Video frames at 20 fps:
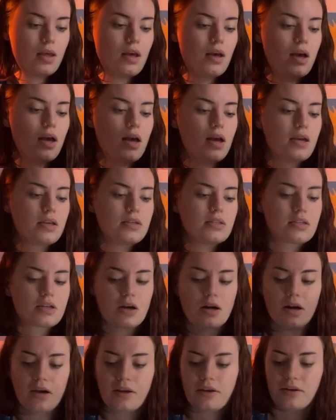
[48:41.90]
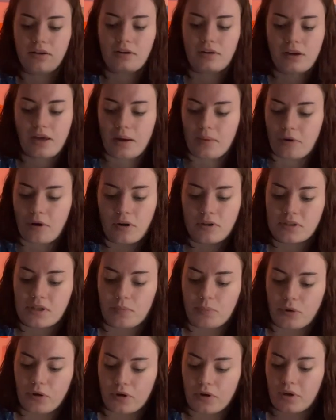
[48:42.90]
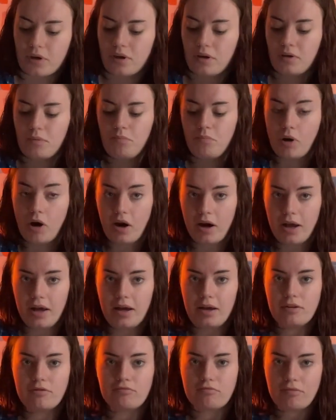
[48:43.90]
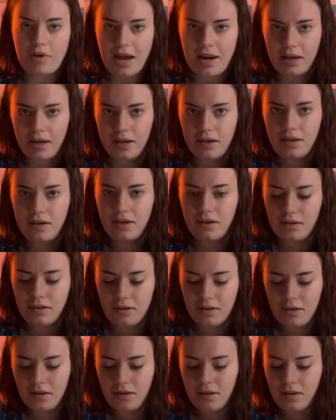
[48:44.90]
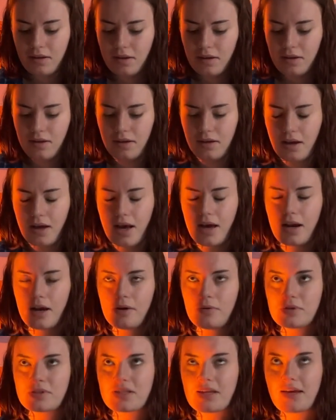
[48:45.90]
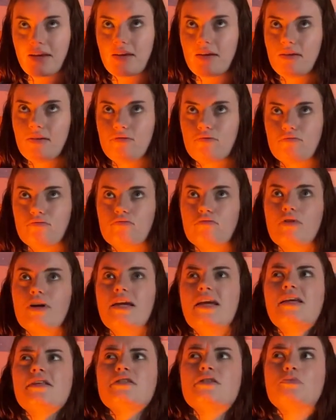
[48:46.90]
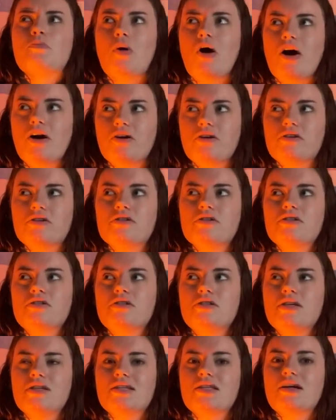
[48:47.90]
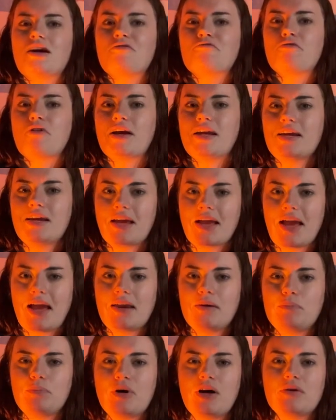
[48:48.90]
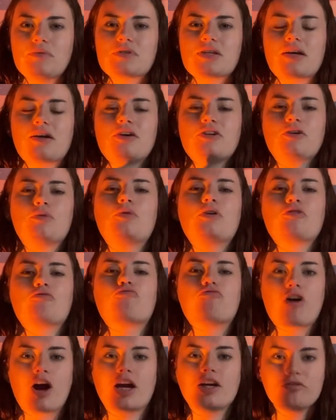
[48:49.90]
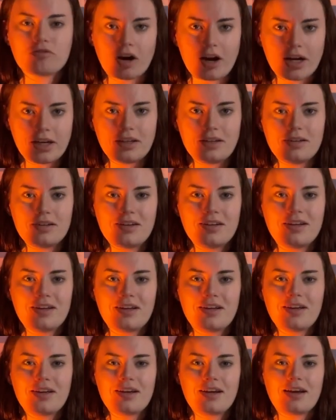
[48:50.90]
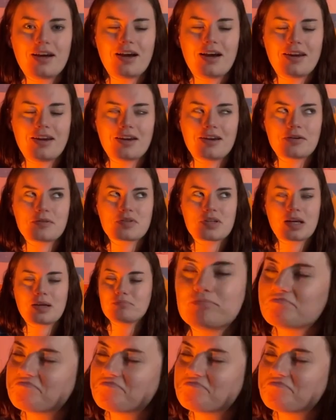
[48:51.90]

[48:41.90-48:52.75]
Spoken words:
and I came across that book, bought it, read it, and I was like re-inspired to start writing again. But I was like, I don't want to write, and then I was like,